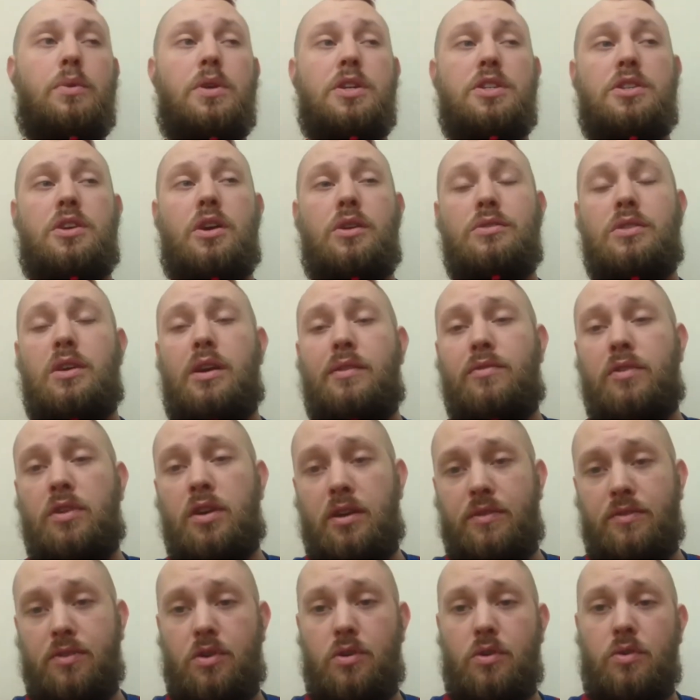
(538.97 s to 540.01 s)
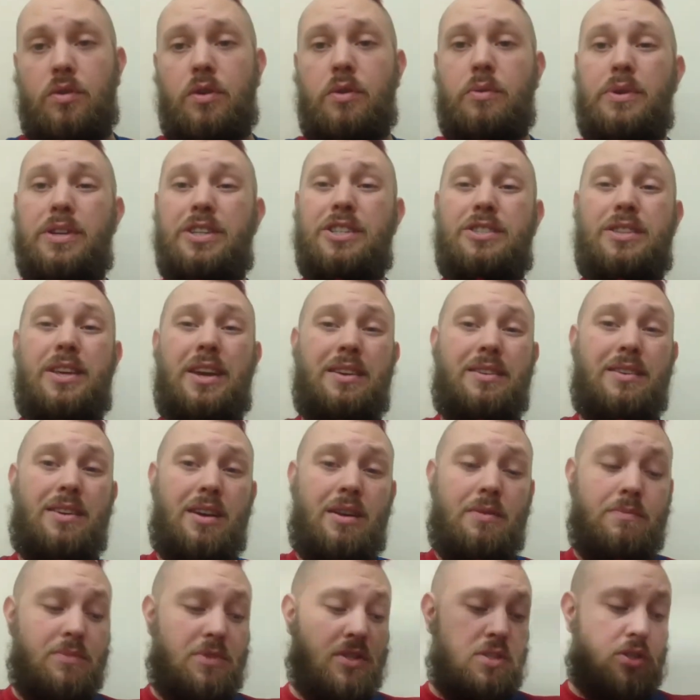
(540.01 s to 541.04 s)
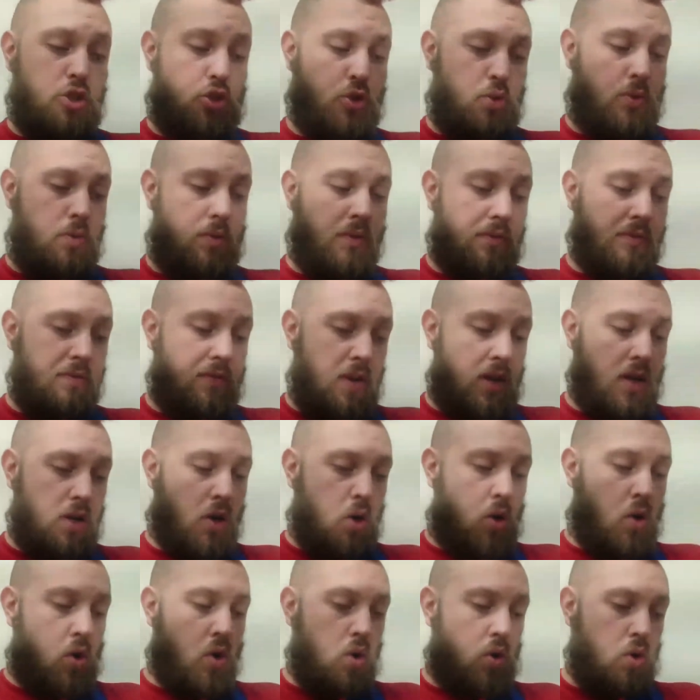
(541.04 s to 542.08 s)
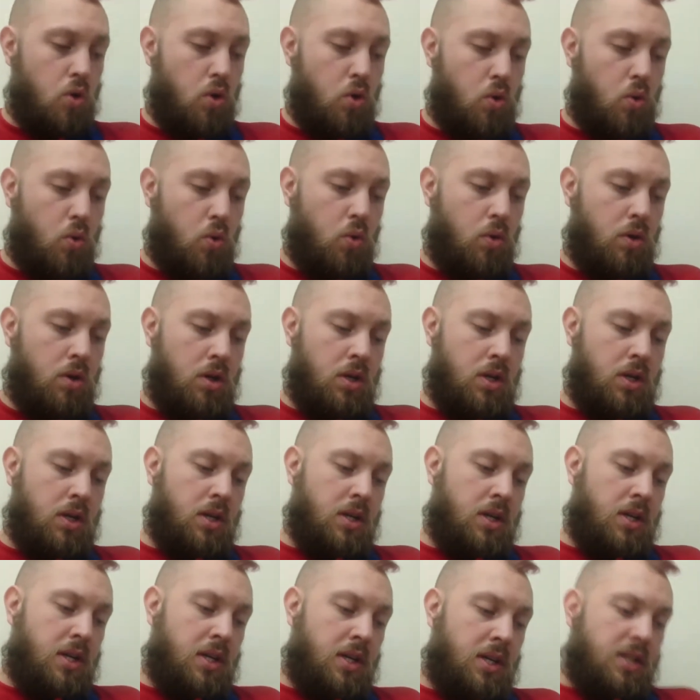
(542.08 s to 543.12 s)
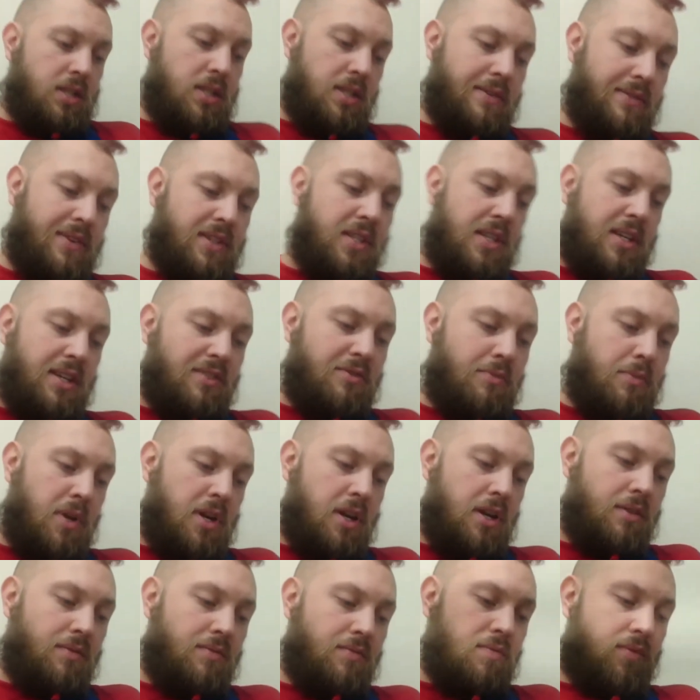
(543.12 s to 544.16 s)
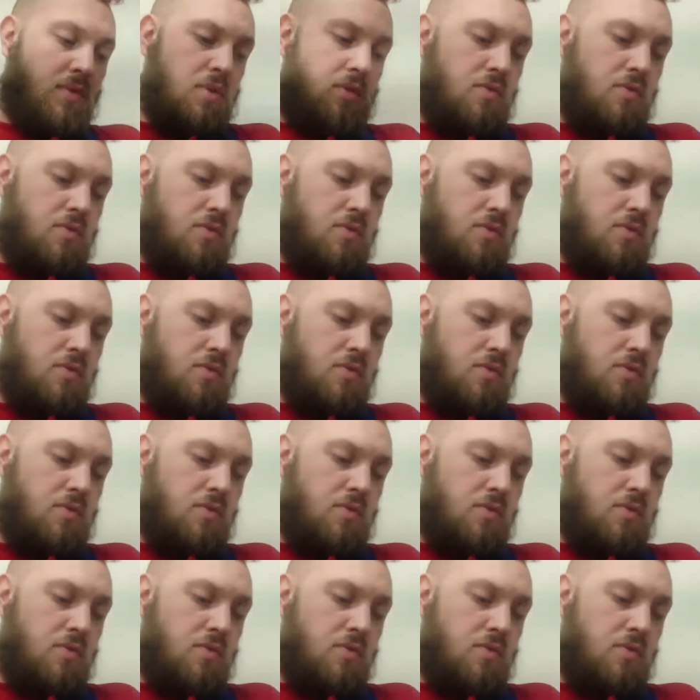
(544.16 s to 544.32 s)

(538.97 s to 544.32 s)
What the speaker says: which goes out for another corner, which then comes to fuck all. 76th minute,